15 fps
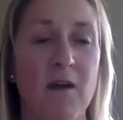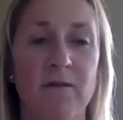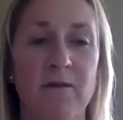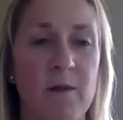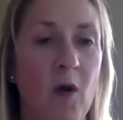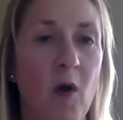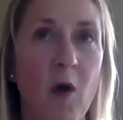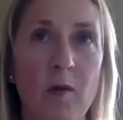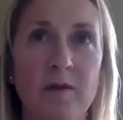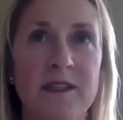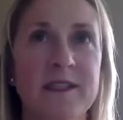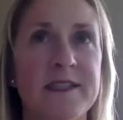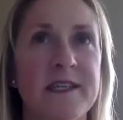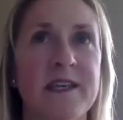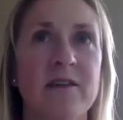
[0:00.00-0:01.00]
from
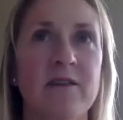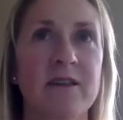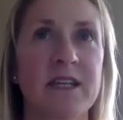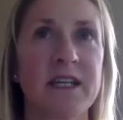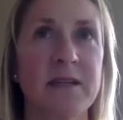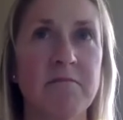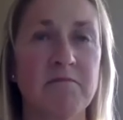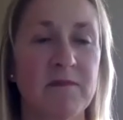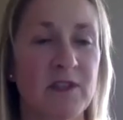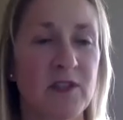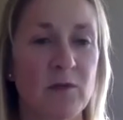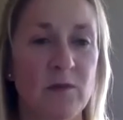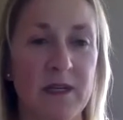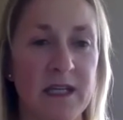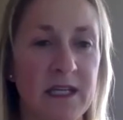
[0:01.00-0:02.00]
homeland security
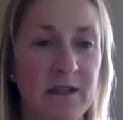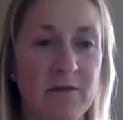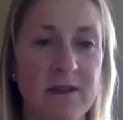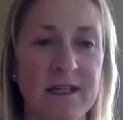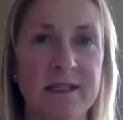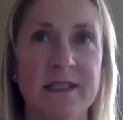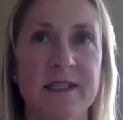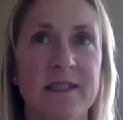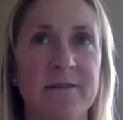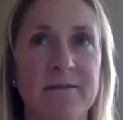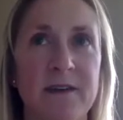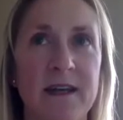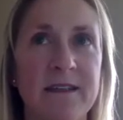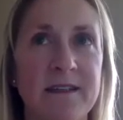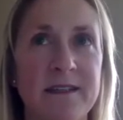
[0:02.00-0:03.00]
to an increase in
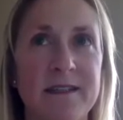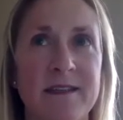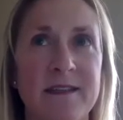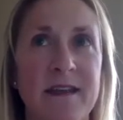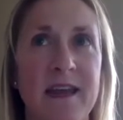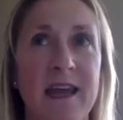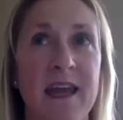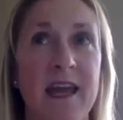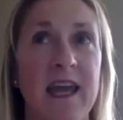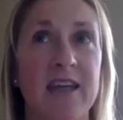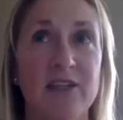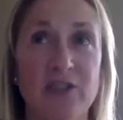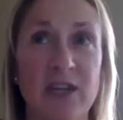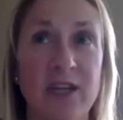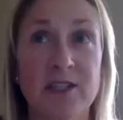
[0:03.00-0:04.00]
defense,
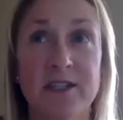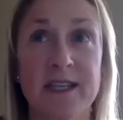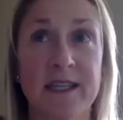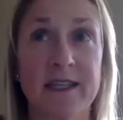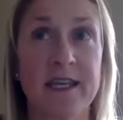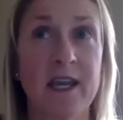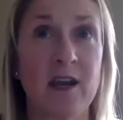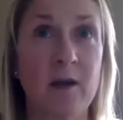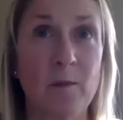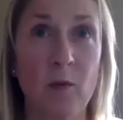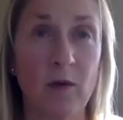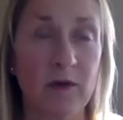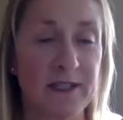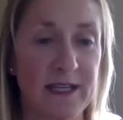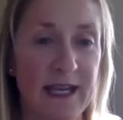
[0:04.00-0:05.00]
and changes at the
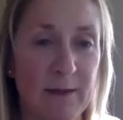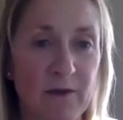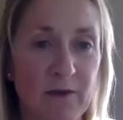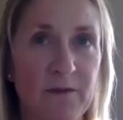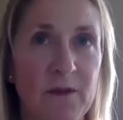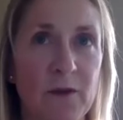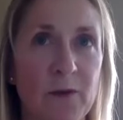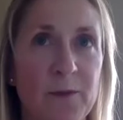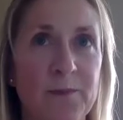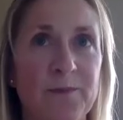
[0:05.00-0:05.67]
airport, to name a few.